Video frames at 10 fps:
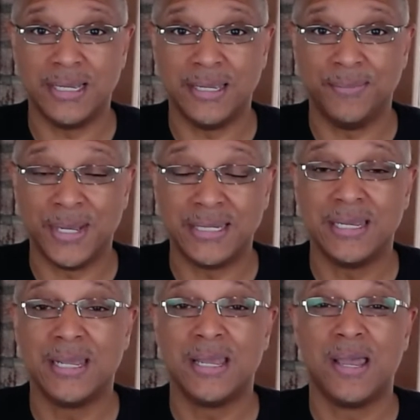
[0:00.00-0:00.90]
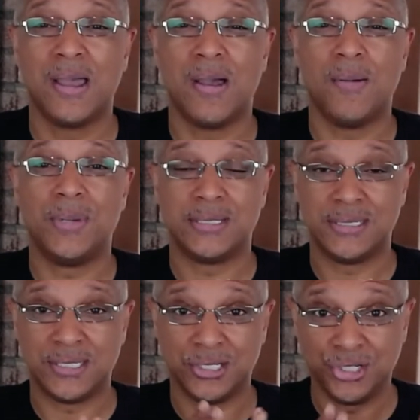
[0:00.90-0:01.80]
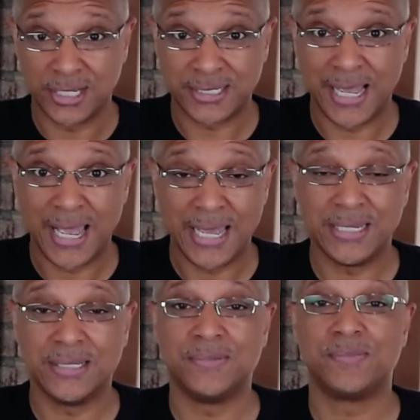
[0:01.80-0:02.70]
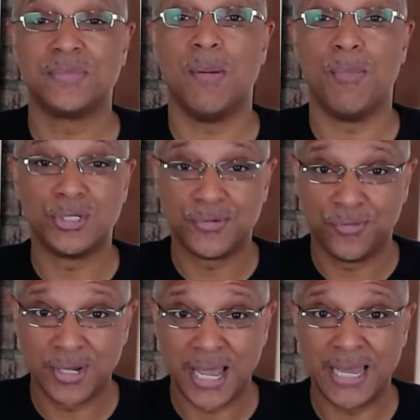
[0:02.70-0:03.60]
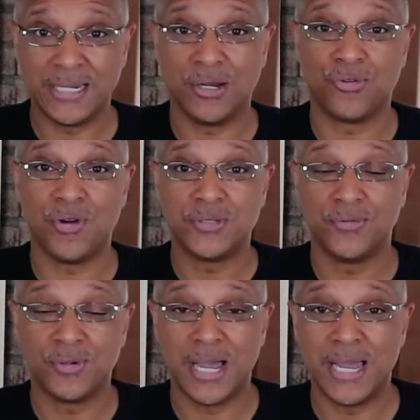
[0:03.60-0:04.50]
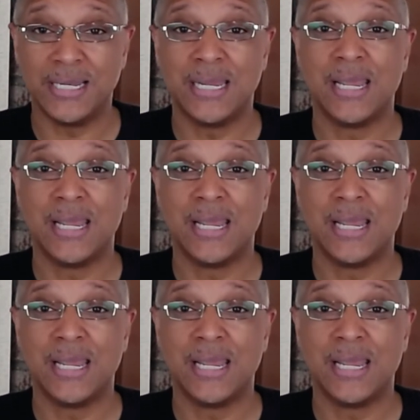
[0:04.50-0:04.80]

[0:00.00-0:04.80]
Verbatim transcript: Amen because he's a just God, a merciful God, a graceful God.